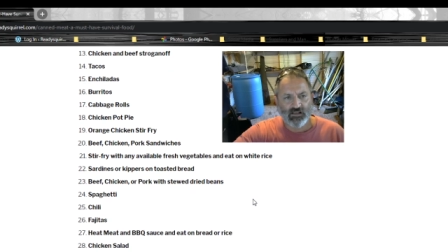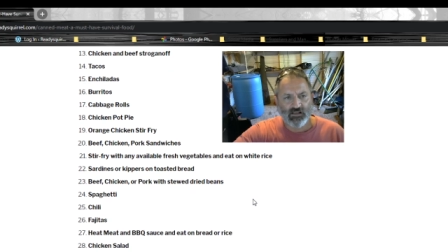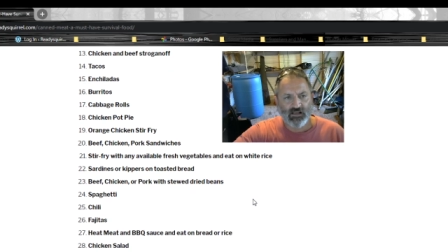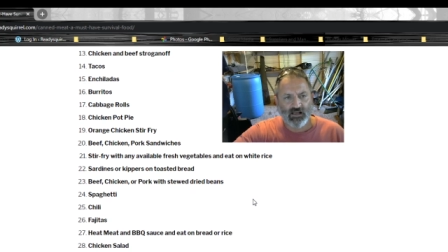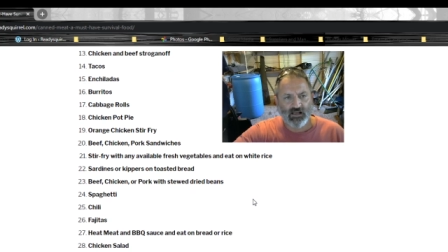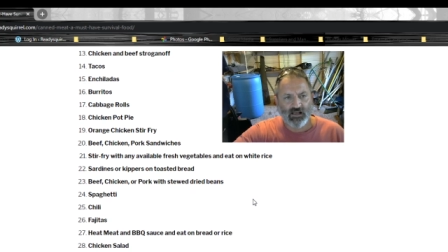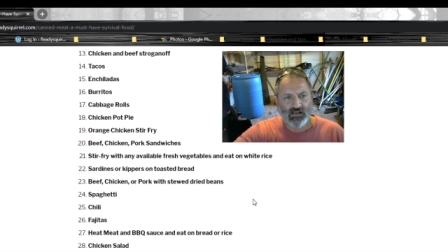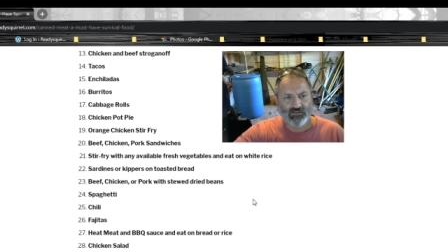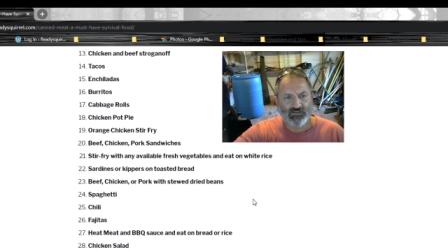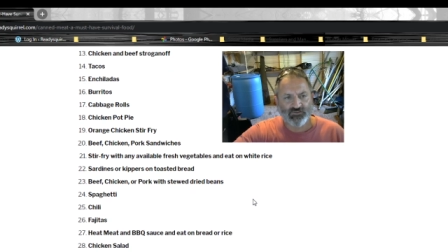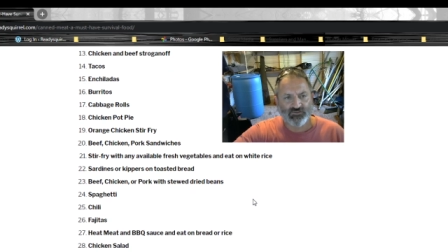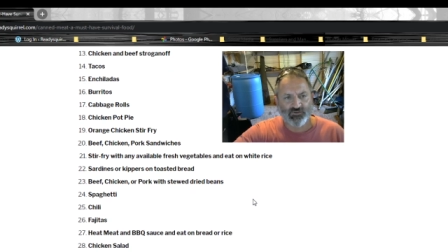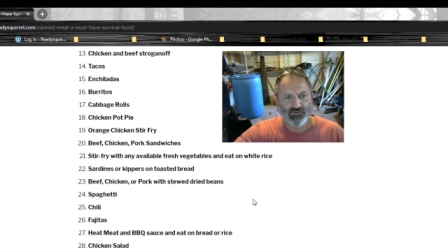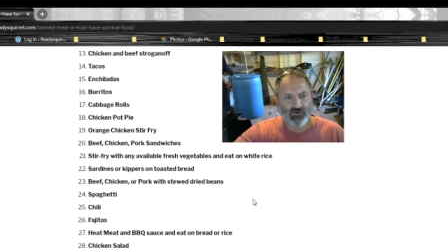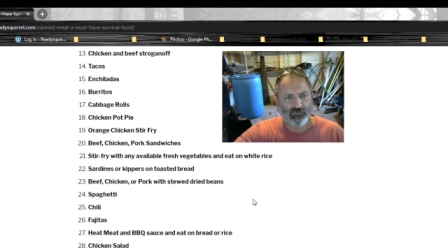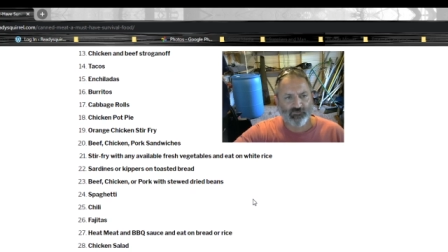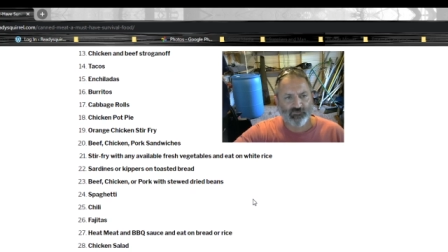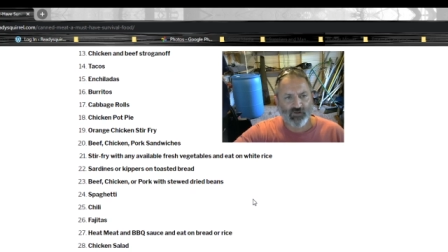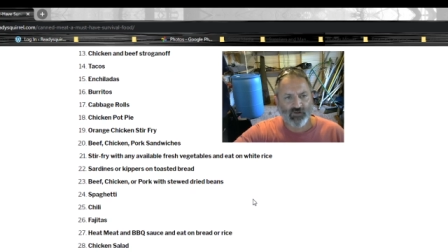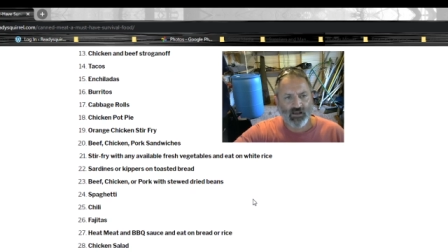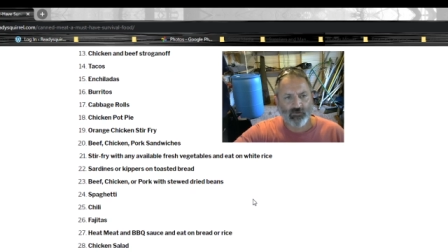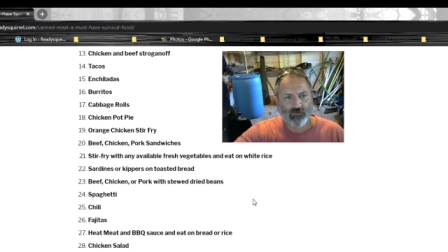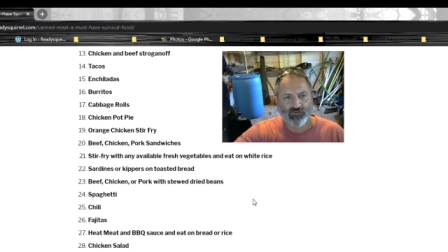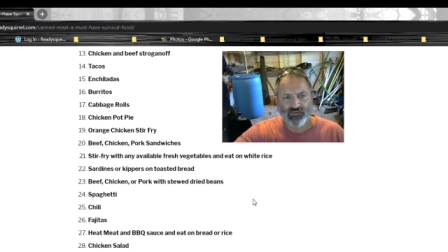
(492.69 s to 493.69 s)
uh, stir
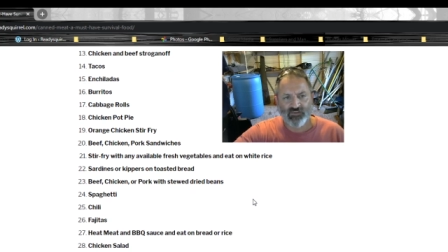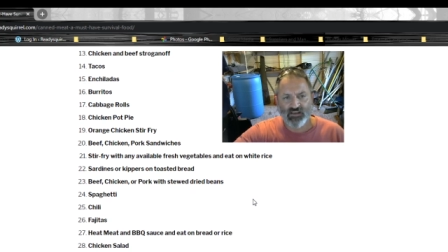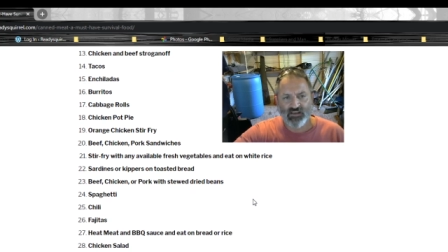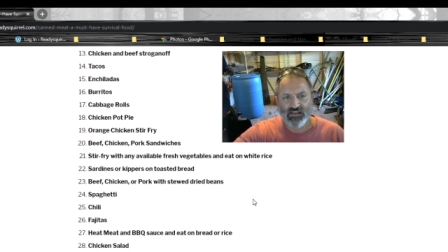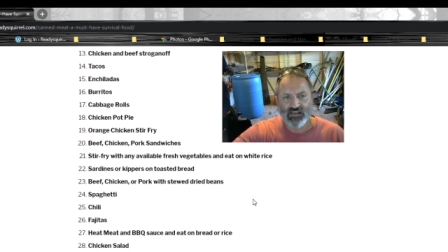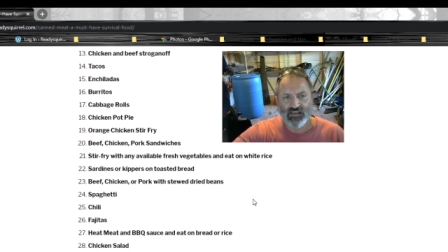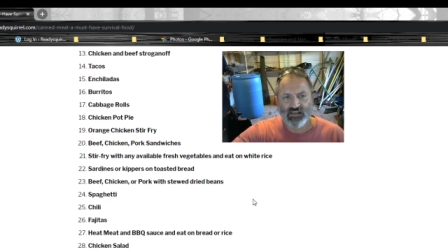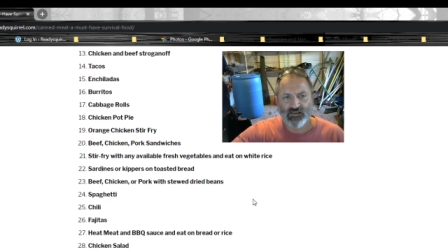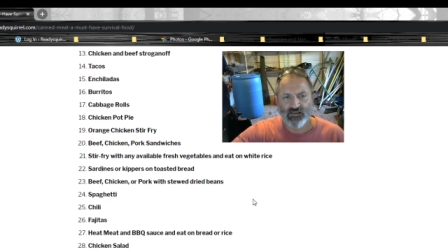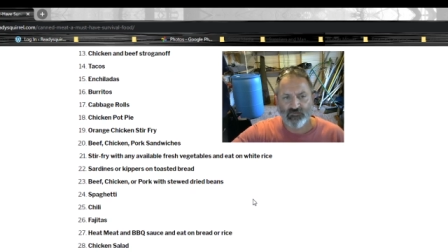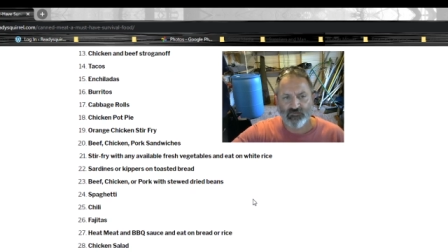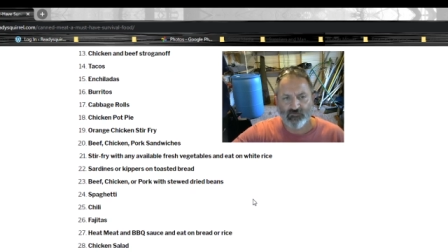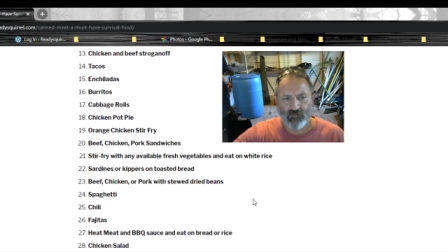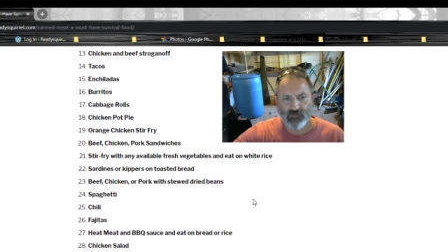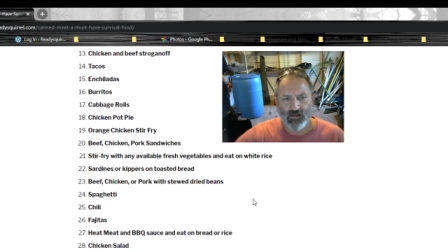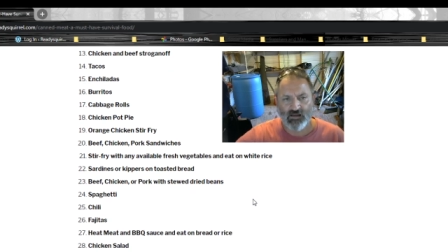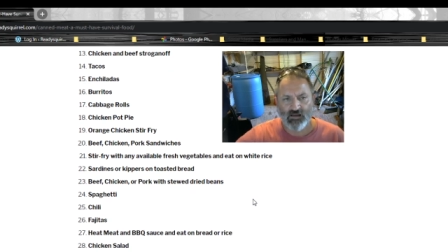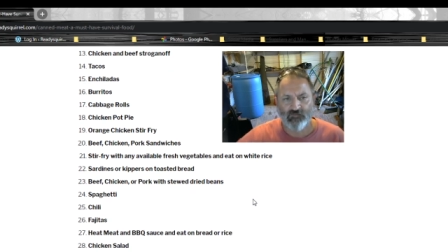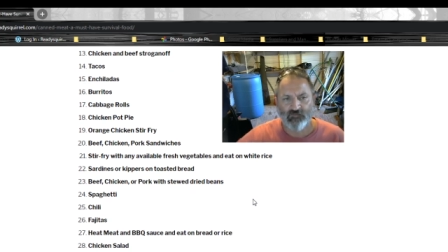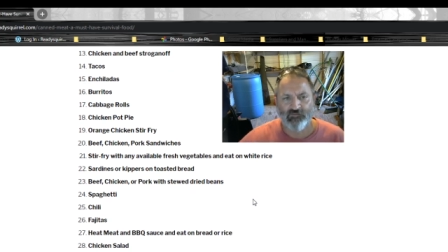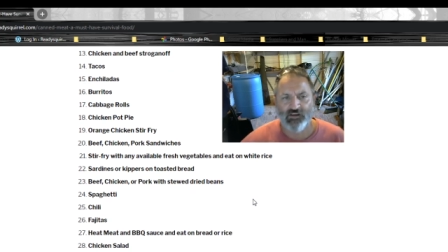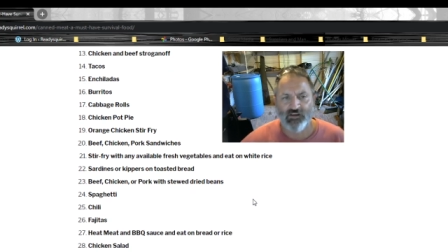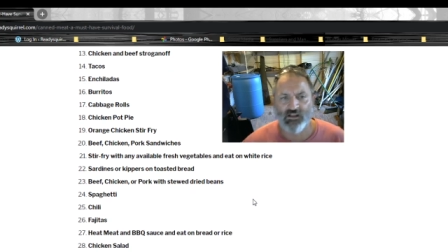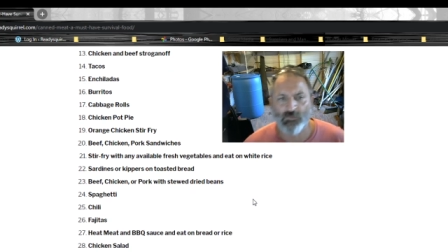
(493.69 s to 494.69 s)
fry with any
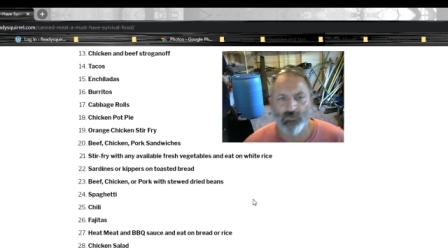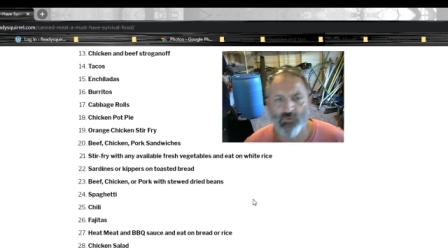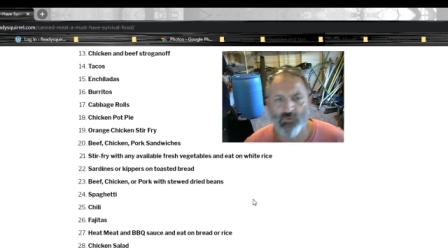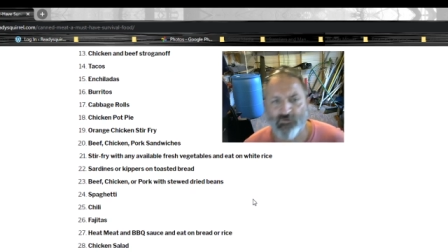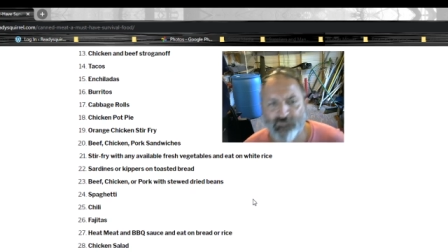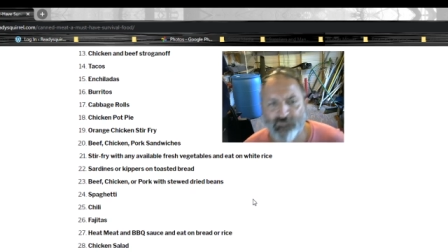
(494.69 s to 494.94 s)
available